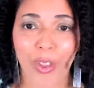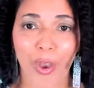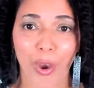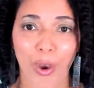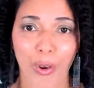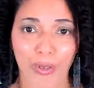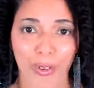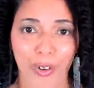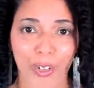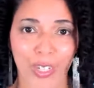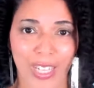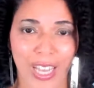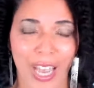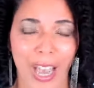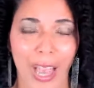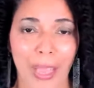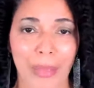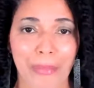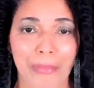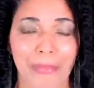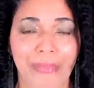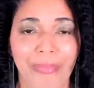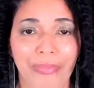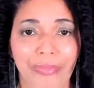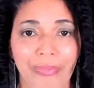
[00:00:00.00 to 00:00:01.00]
over
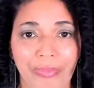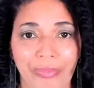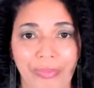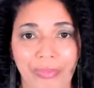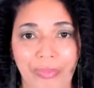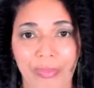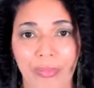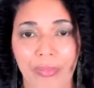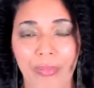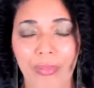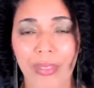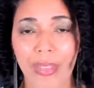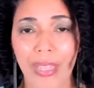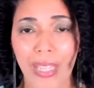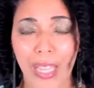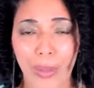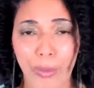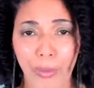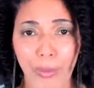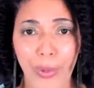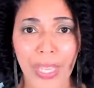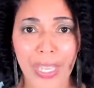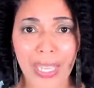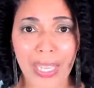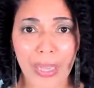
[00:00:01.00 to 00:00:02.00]
time.
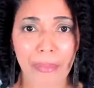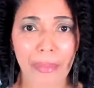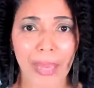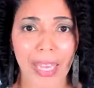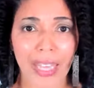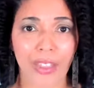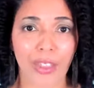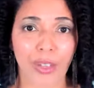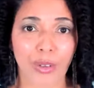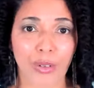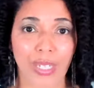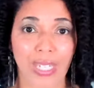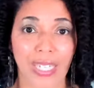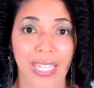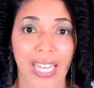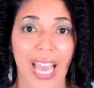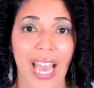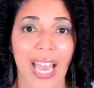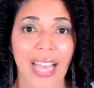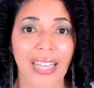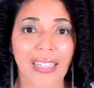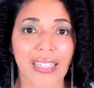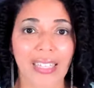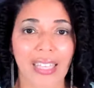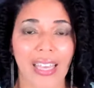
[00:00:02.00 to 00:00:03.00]
And we can make those
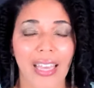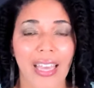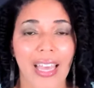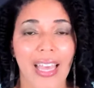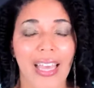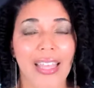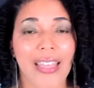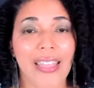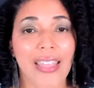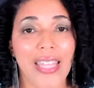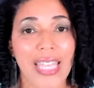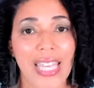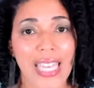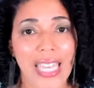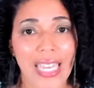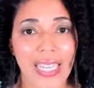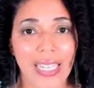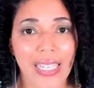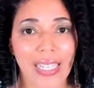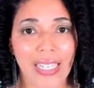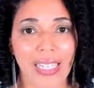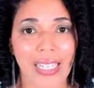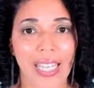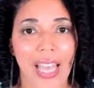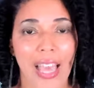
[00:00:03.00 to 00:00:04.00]
tasks
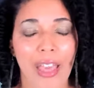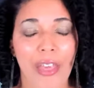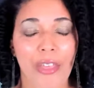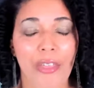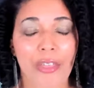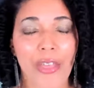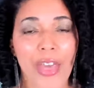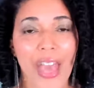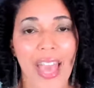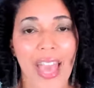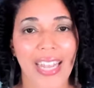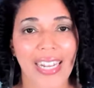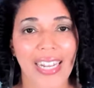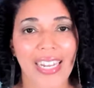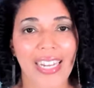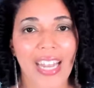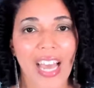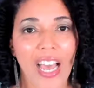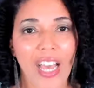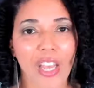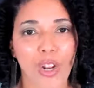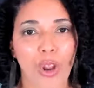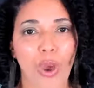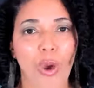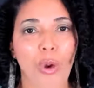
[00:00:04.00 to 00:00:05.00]
things that
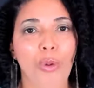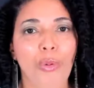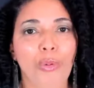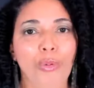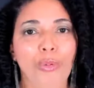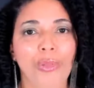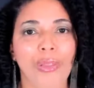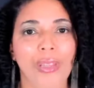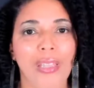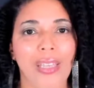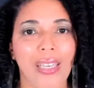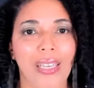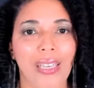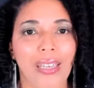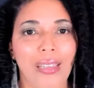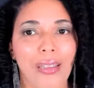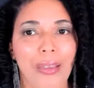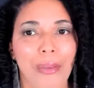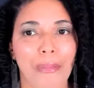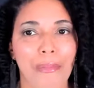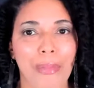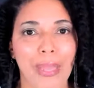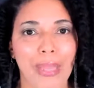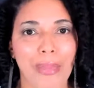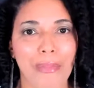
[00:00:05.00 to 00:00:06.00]
not only
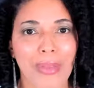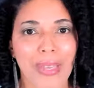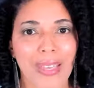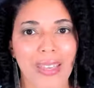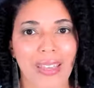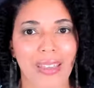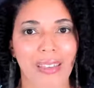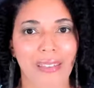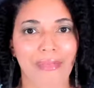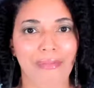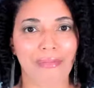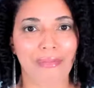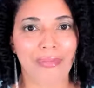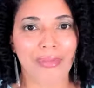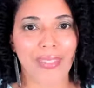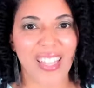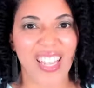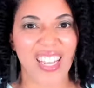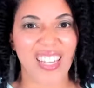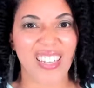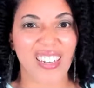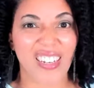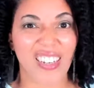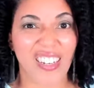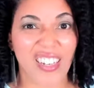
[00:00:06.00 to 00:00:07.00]
maybe
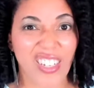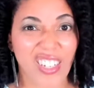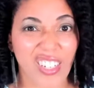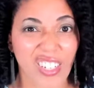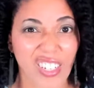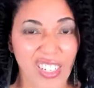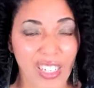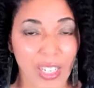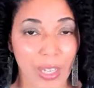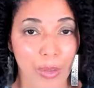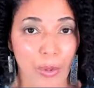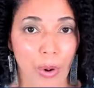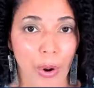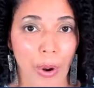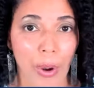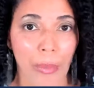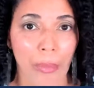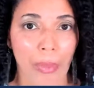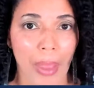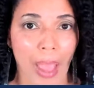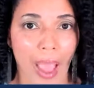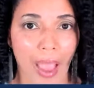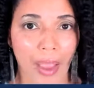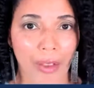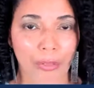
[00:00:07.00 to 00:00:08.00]
initially were
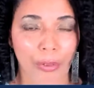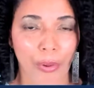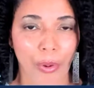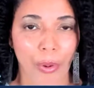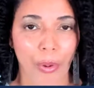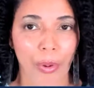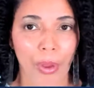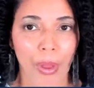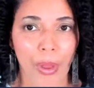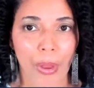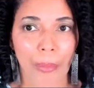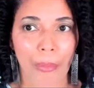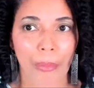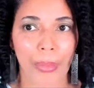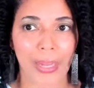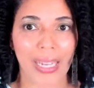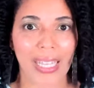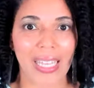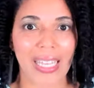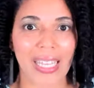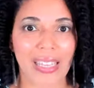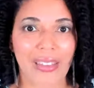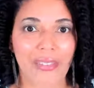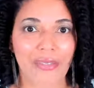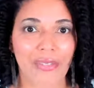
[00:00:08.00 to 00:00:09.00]
impactful, but
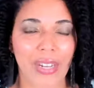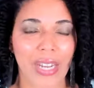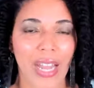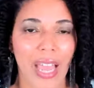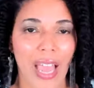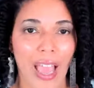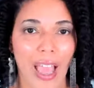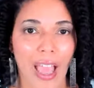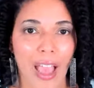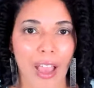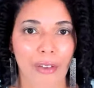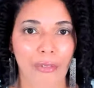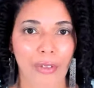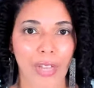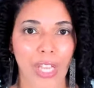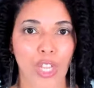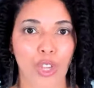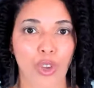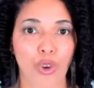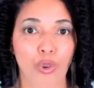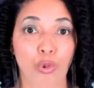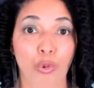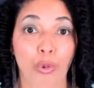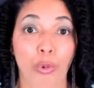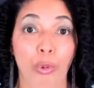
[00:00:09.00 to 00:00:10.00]
even have a
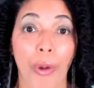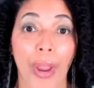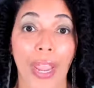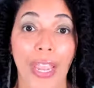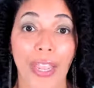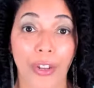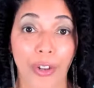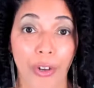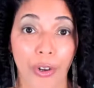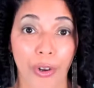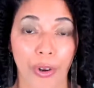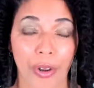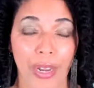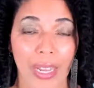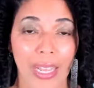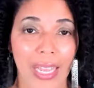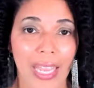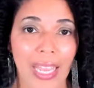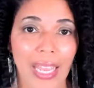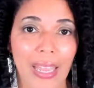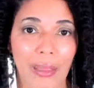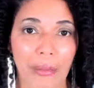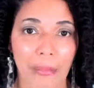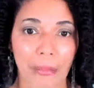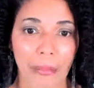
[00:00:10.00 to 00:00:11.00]
greater
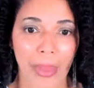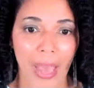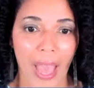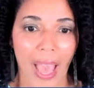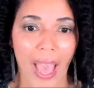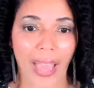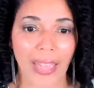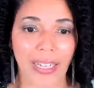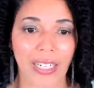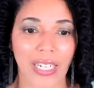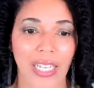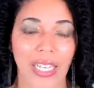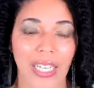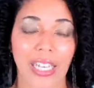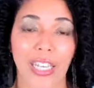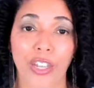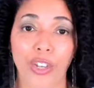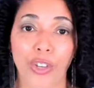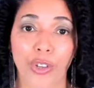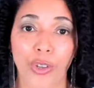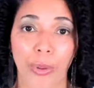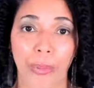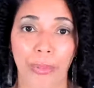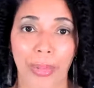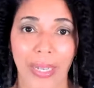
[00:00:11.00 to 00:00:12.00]
impact in
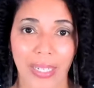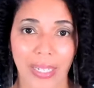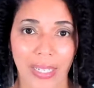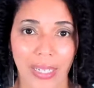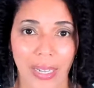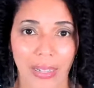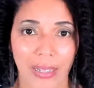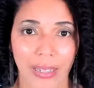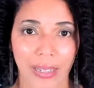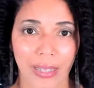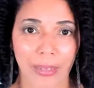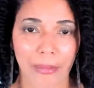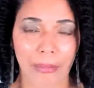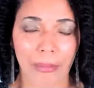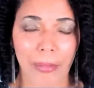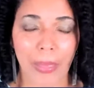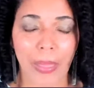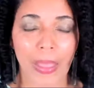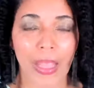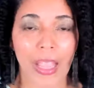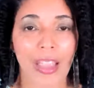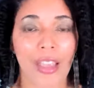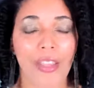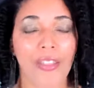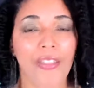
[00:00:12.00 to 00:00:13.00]
your business.
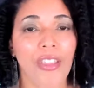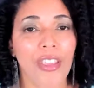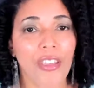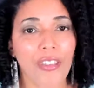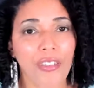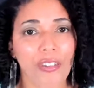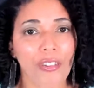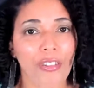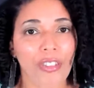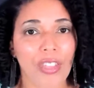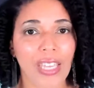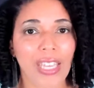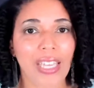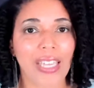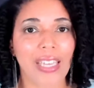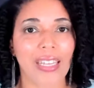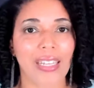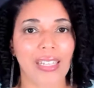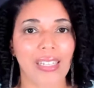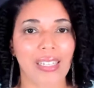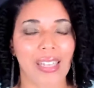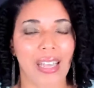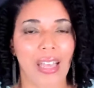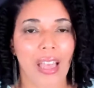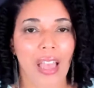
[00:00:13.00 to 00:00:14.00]
The other thing
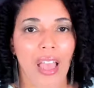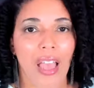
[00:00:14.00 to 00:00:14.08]
is,